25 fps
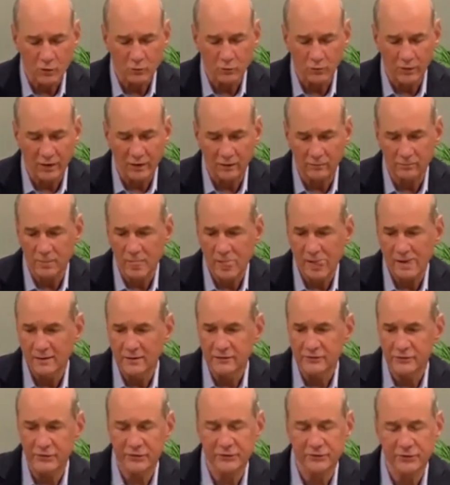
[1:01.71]
Well,
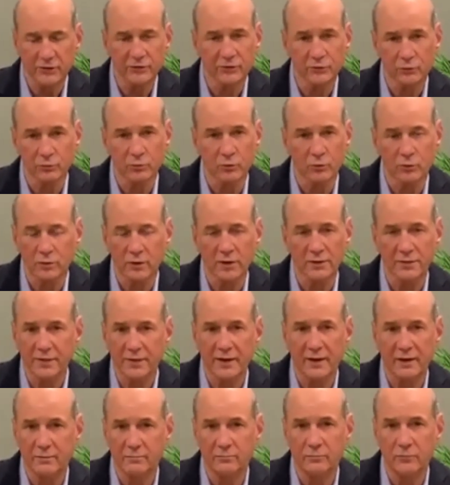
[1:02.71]
just as a rule of
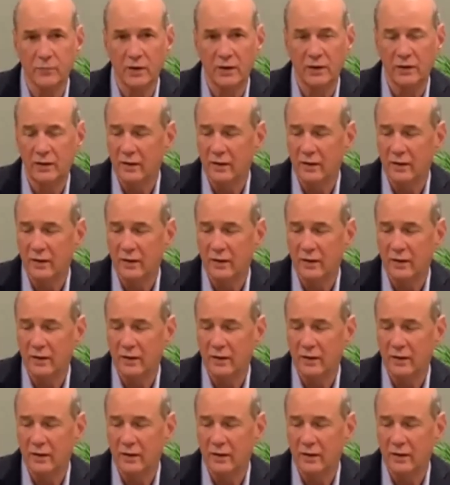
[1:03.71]
thumb,